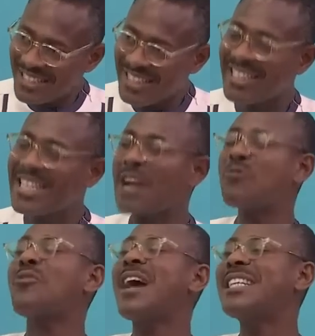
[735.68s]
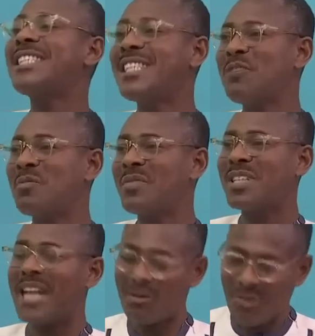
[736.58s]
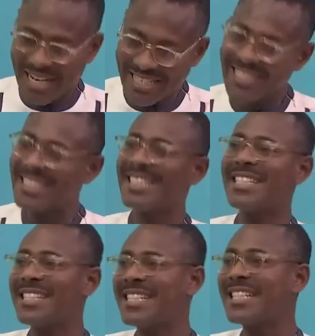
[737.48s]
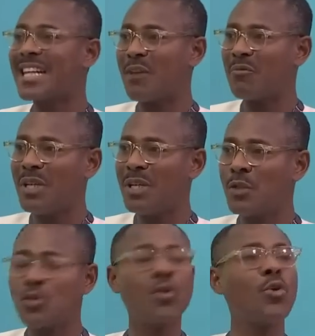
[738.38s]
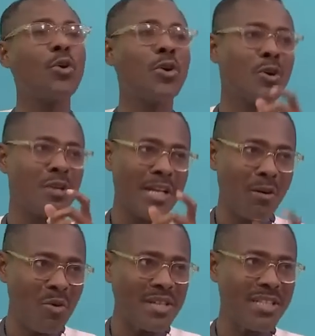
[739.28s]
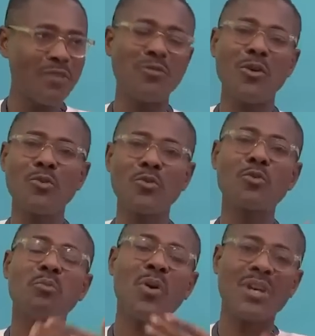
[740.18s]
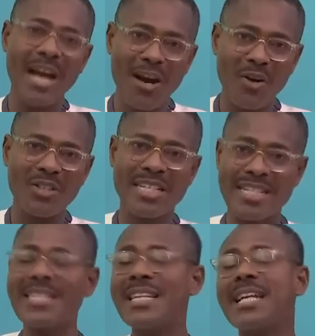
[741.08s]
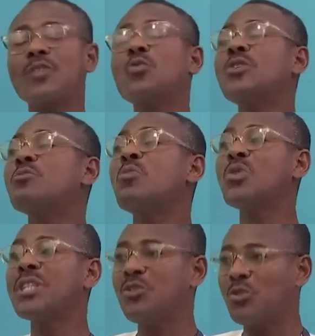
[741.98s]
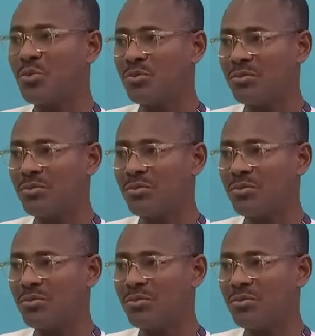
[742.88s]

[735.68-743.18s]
in that fine shape that we are seeing this teacup. So the question for you to ponder on this year is, who is molding you?